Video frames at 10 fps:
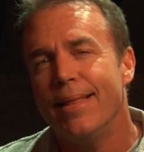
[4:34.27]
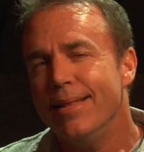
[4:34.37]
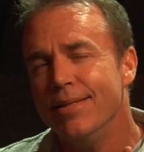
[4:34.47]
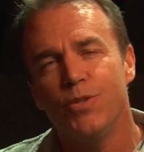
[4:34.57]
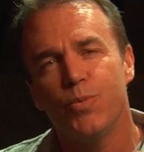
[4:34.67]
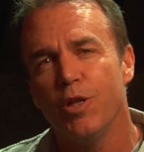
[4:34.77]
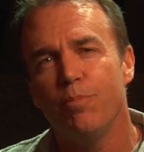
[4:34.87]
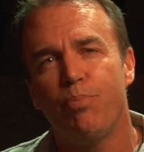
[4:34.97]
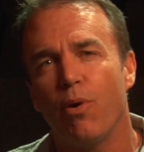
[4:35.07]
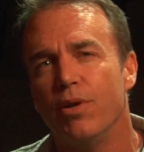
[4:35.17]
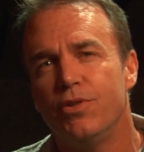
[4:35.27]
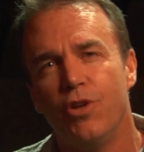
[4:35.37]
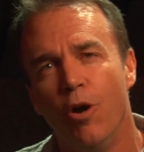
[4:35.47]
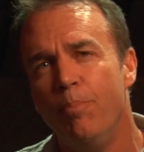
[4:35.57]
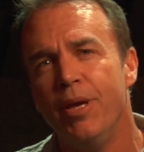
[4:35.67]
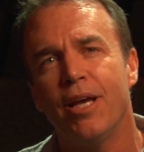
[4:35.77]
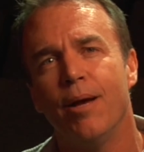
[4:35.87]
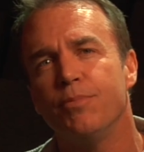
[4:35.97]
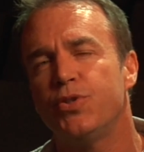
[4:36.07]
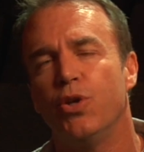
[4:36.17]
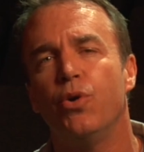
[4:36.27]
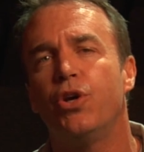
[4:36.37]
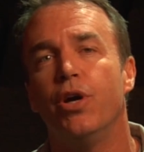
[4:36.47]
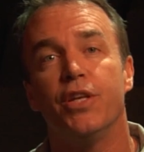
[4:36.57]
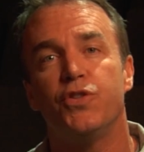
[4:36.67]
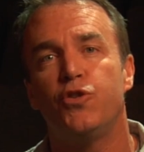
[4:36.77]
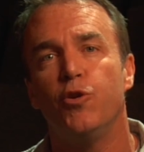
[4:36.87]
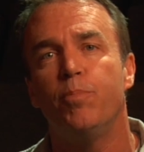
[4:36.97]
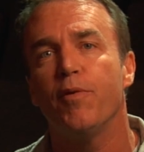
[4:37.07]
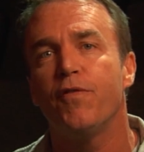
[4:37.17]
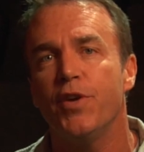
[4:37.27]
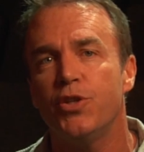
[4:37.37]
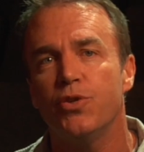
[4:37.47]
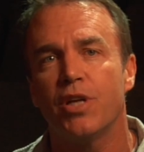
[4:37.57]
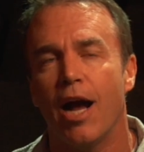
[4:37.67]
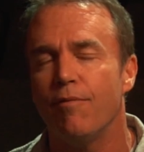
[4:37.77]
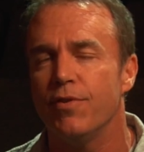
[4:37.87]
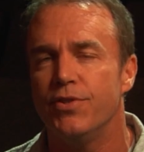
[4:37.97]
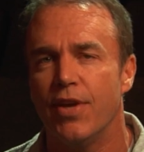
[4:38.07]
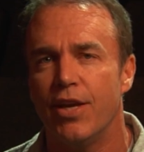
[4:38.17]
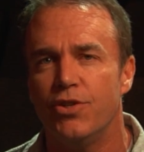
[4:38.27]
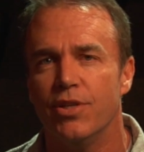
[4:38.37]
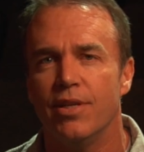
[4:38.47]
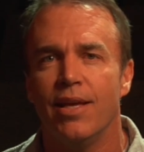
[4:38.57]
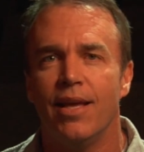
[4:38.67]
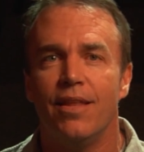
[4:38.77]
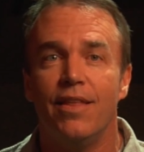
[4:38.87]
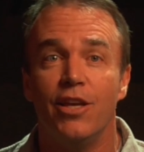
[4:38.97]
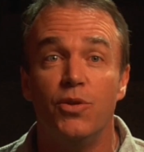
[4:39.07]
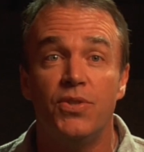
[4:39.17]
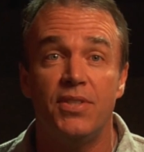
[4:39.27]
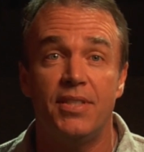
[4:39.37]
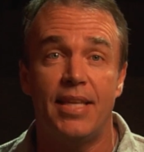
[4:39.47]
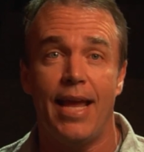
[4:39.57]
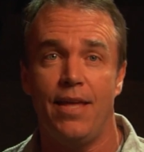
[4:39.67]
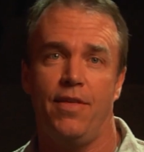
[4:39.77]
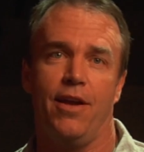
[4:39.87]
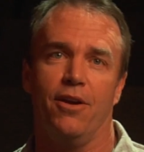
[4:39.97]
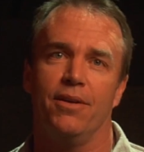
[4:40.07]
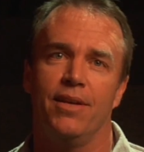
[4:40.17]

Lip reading: this is real important, don't become so good at superficial conversation that you stay there.